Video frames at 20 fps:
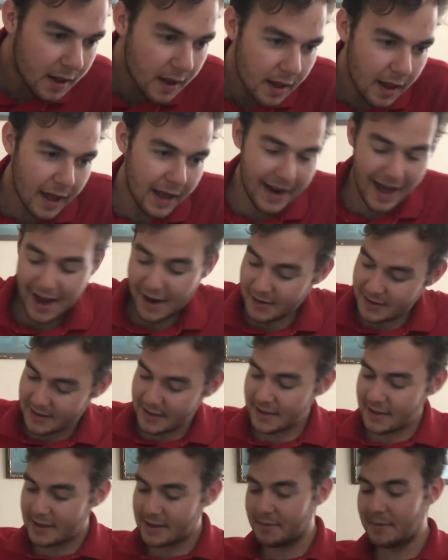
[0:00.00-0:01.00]
And how does it
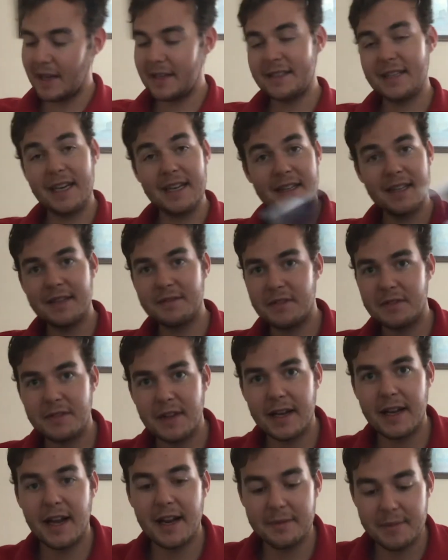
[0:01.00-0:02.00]
maintain level
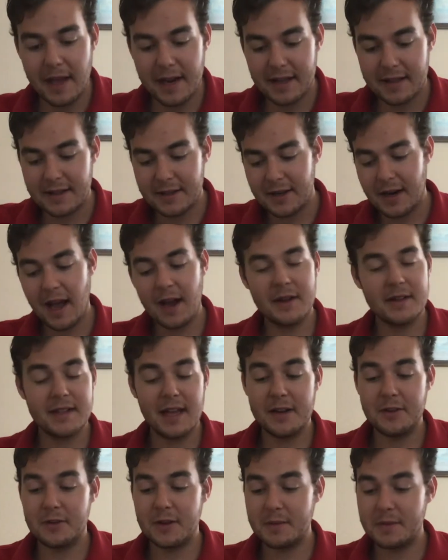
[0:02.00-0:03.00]
flight automatically, or how does
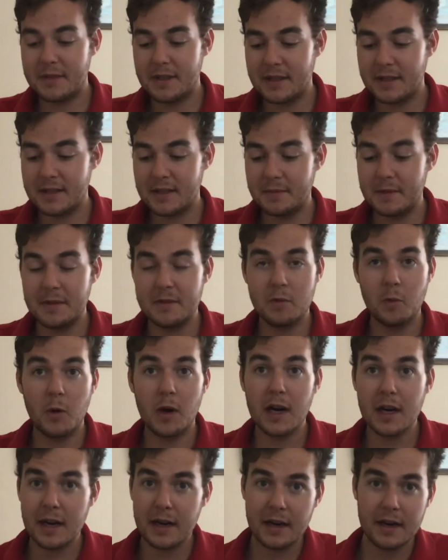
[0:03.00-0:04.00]
that trim system even
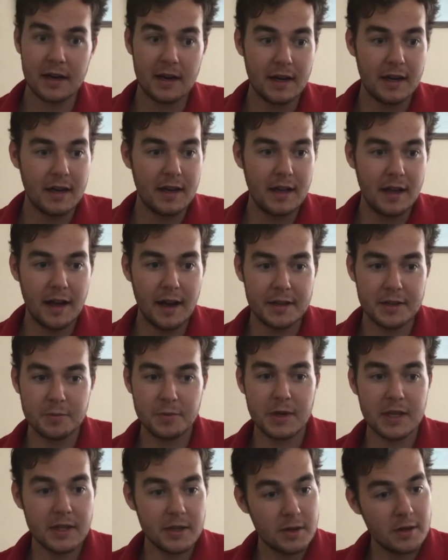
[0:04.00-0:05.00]
work? It's
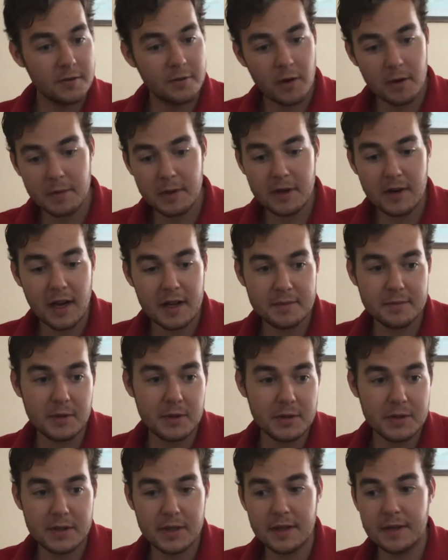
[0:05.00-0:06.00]
pretty uniform across
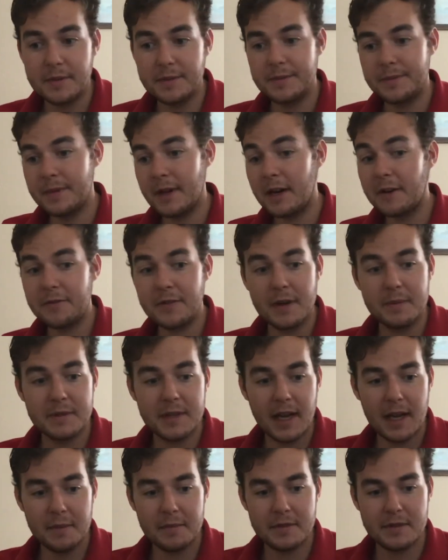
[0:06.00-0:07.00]
most airframe
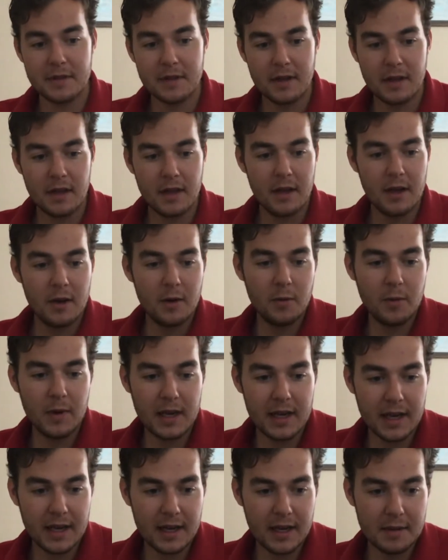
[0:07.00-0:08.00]
types. We
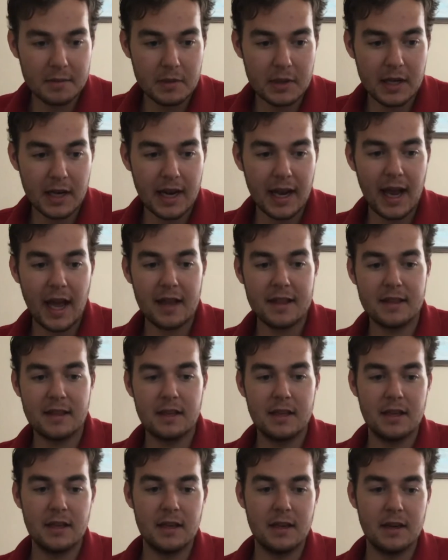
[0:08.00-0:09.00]
can look at
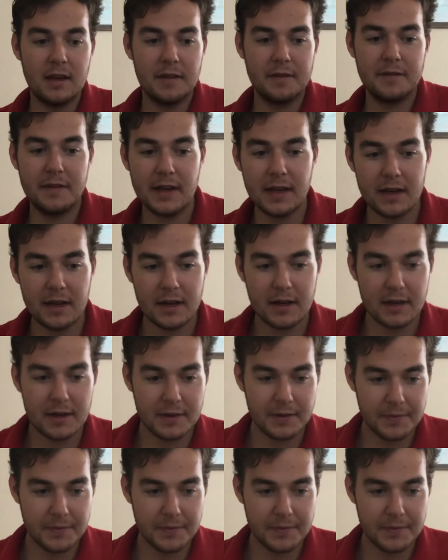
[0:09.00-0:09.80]
the figure